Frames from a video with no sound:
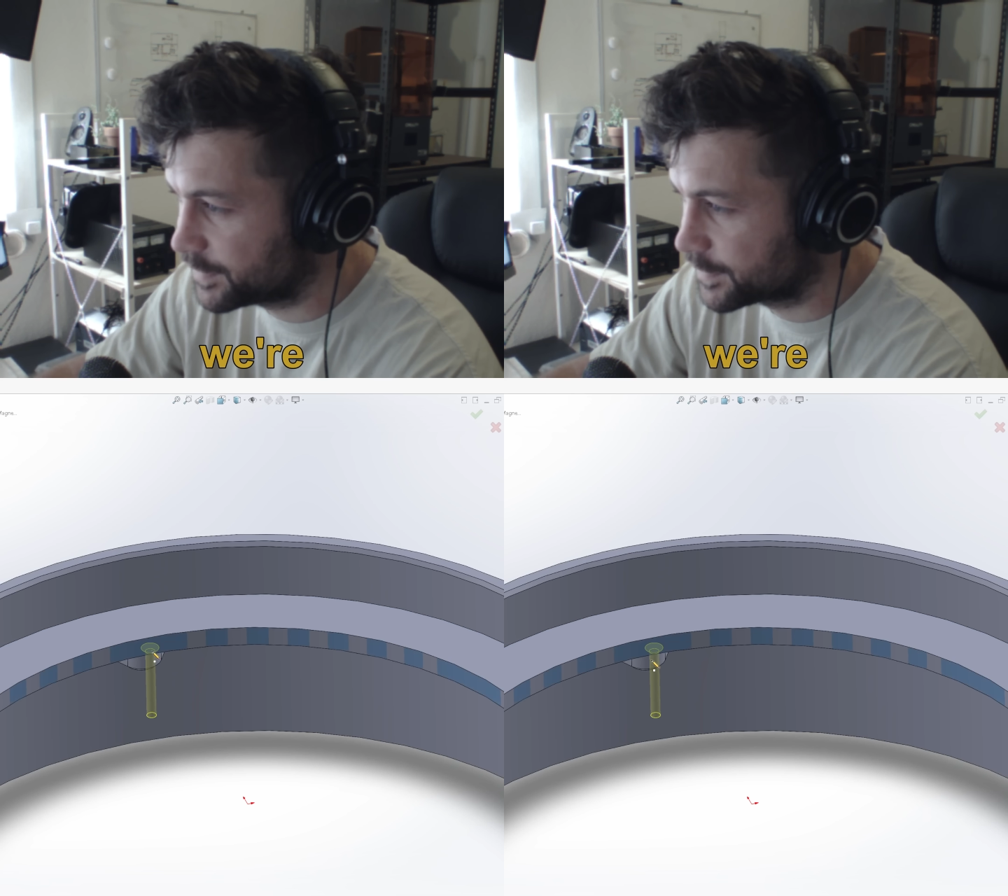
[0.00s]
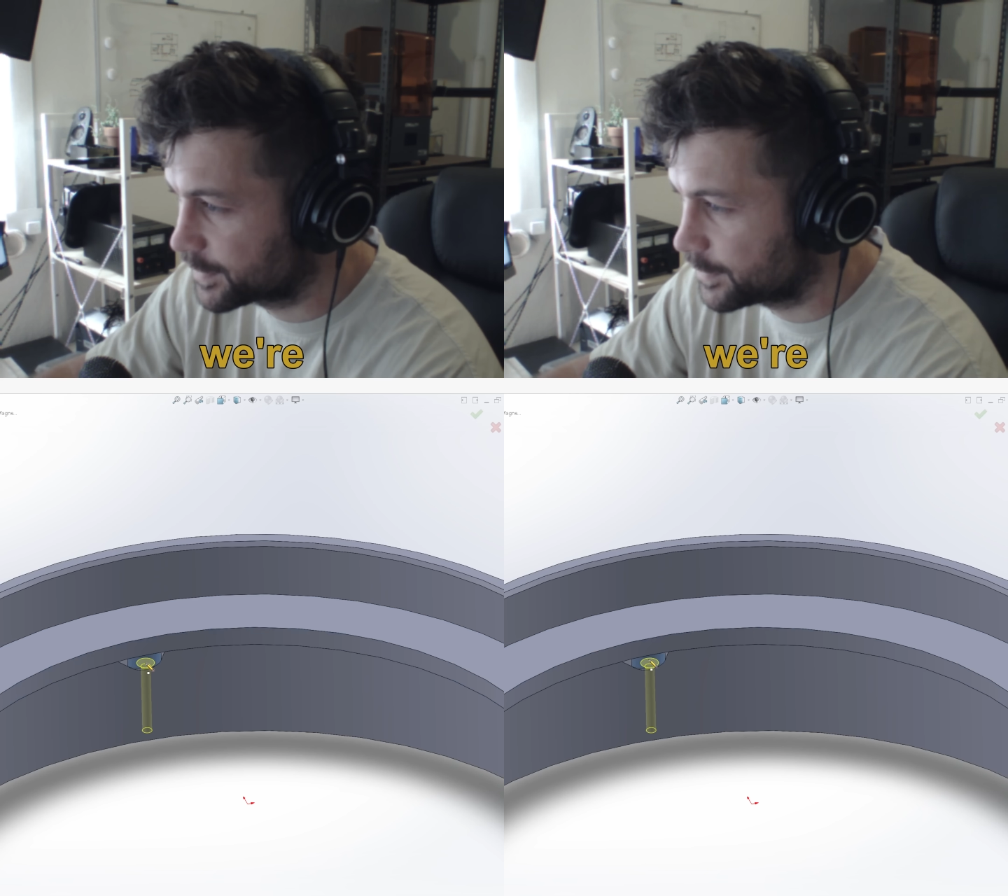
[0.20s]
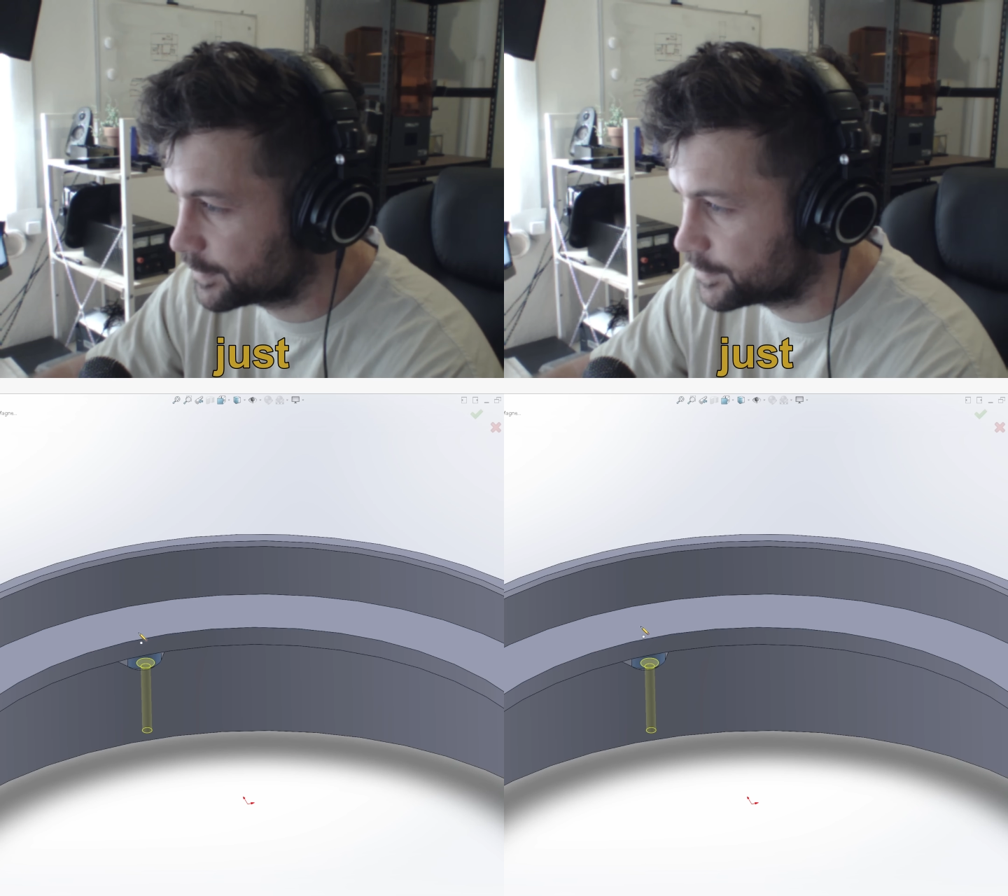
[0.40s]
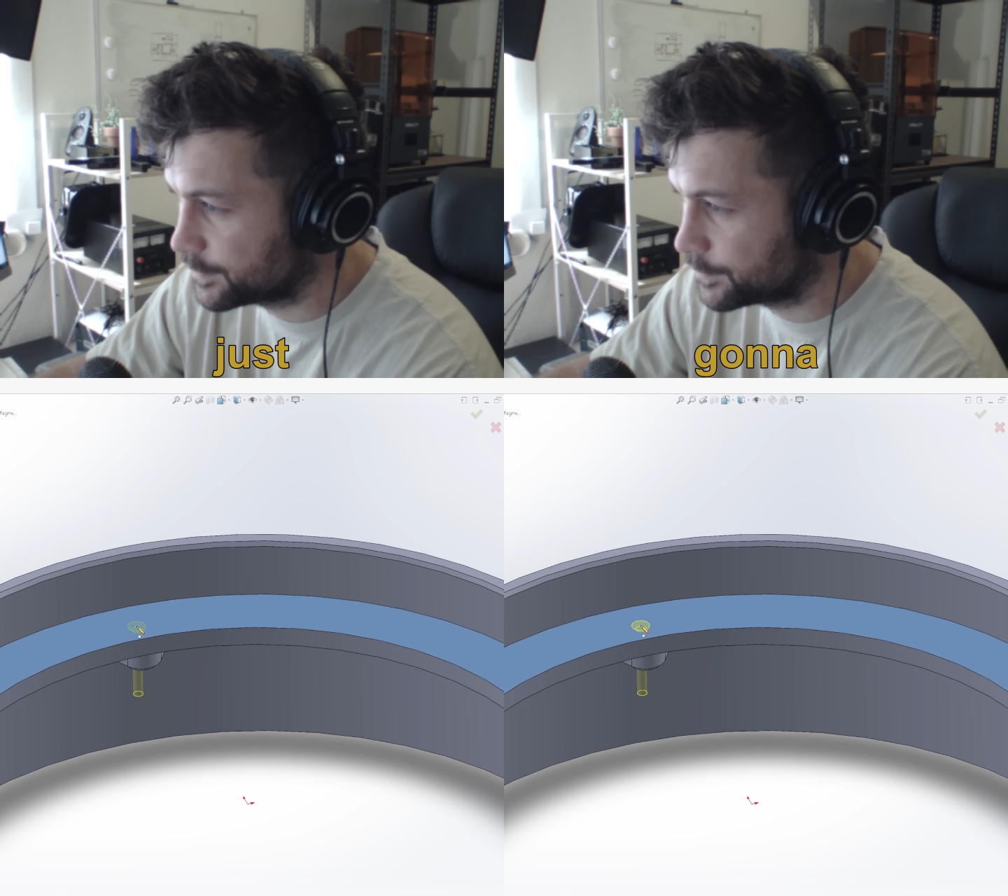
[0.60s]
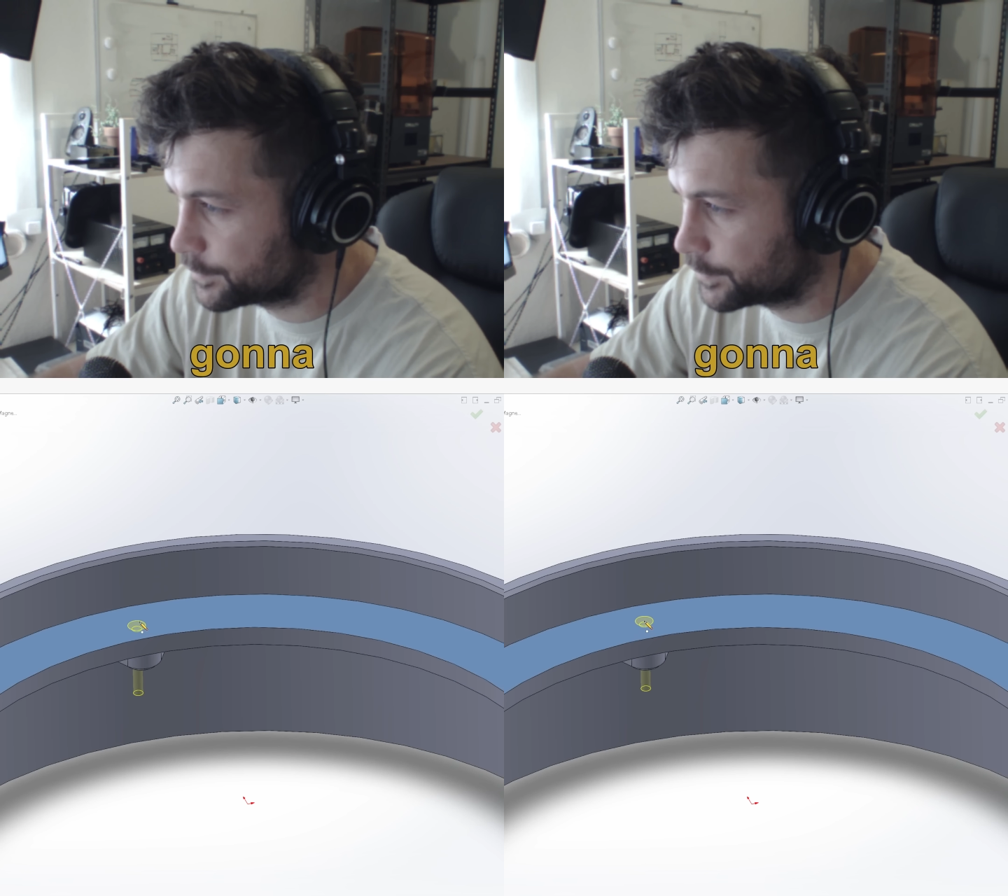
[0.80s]
we're just going to
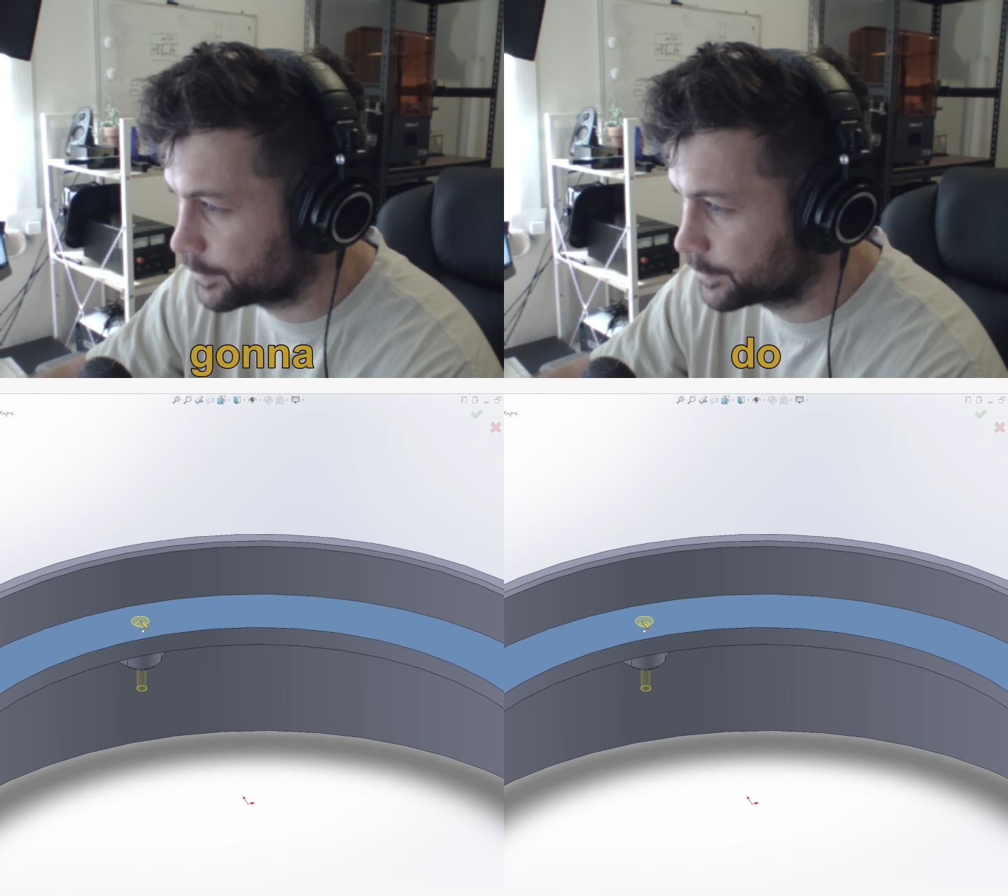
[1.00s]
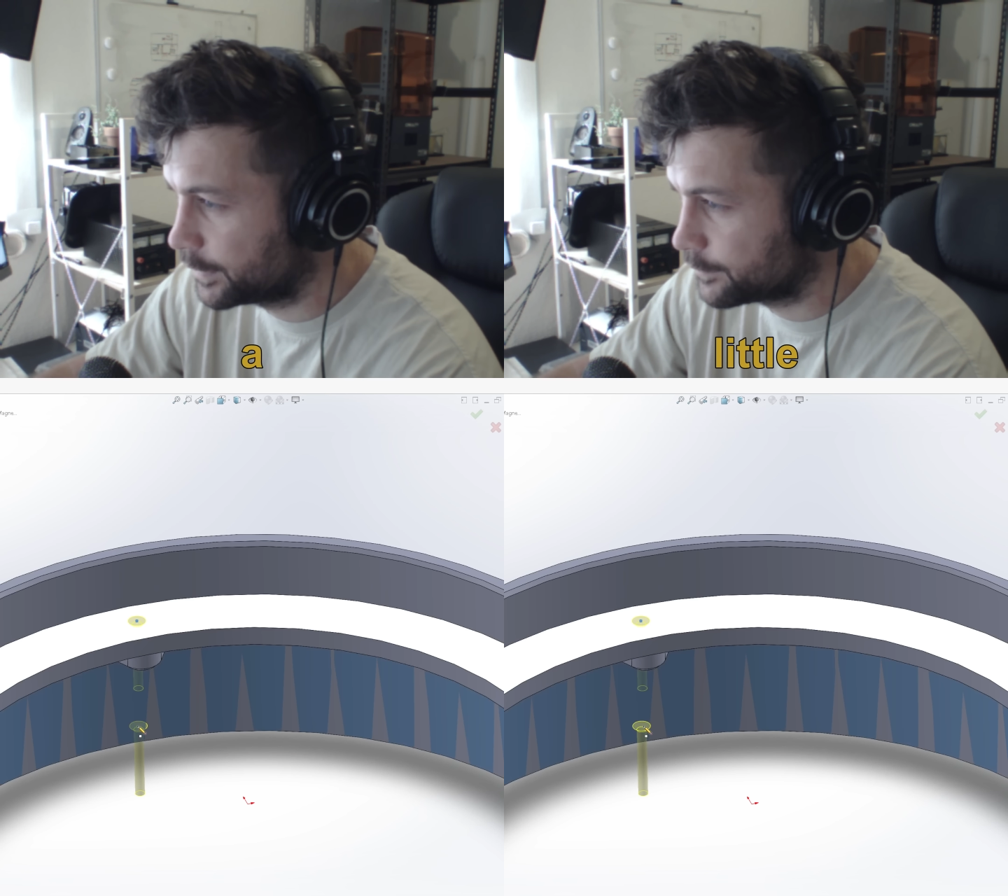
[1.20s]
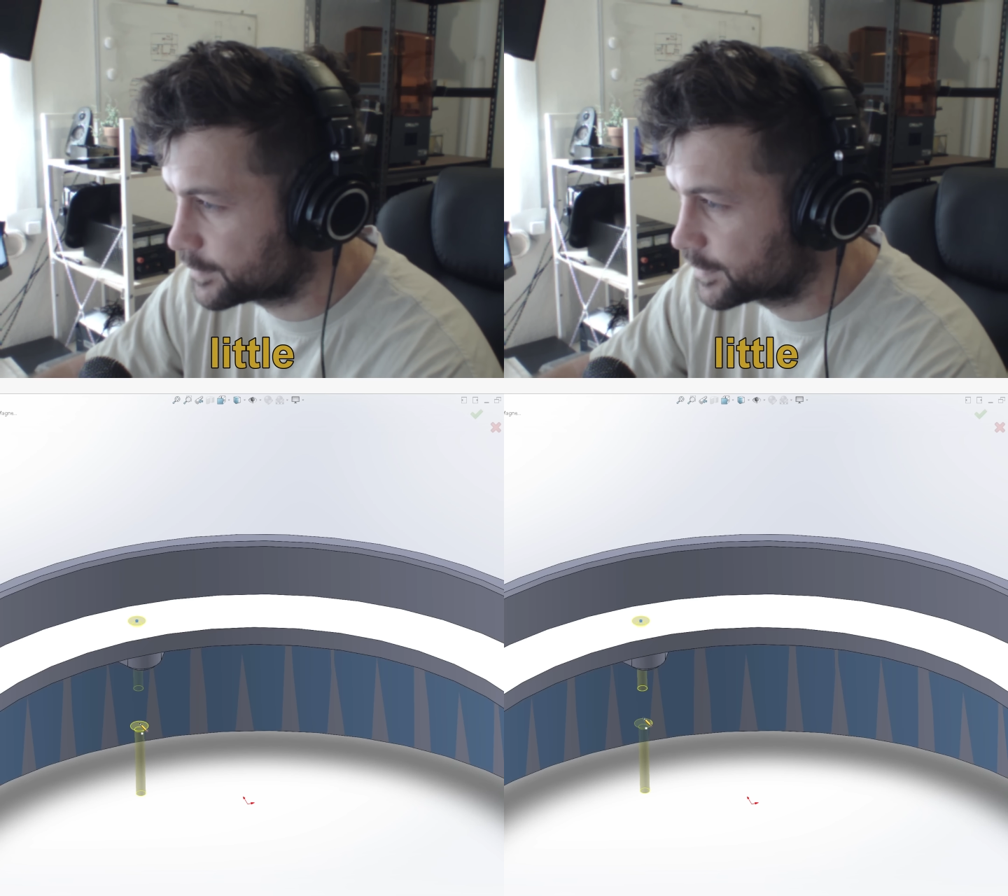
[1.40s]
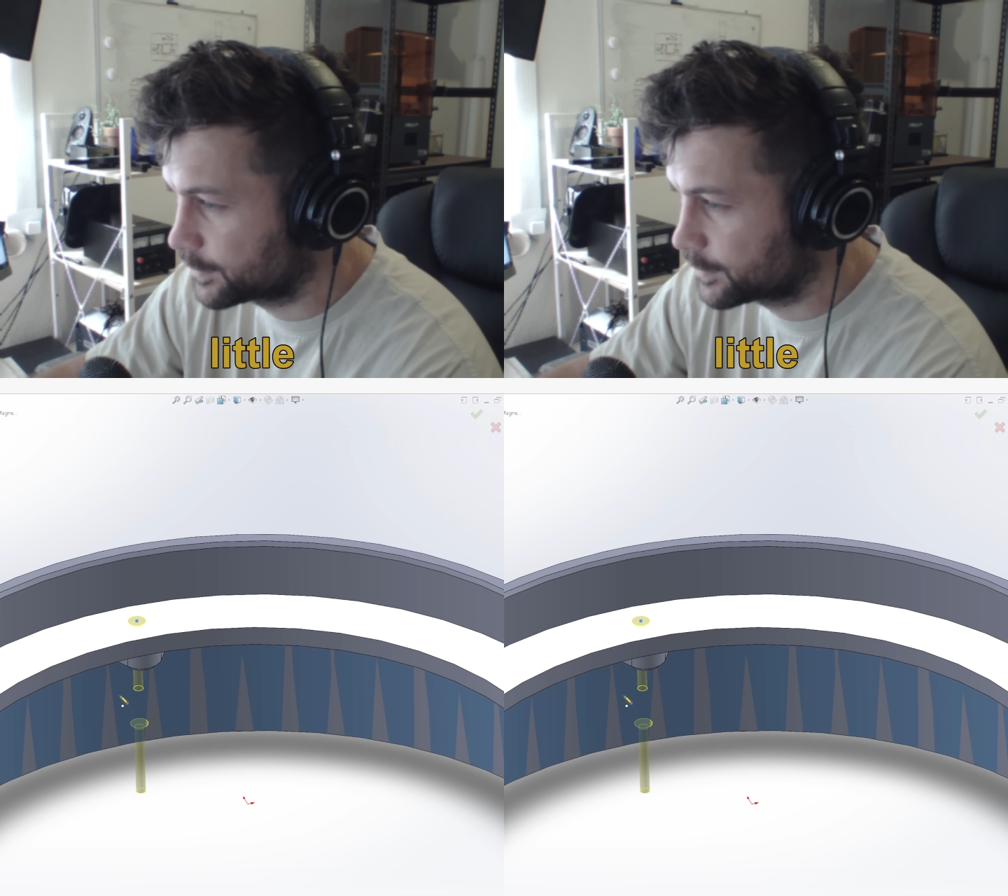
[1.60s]
do a little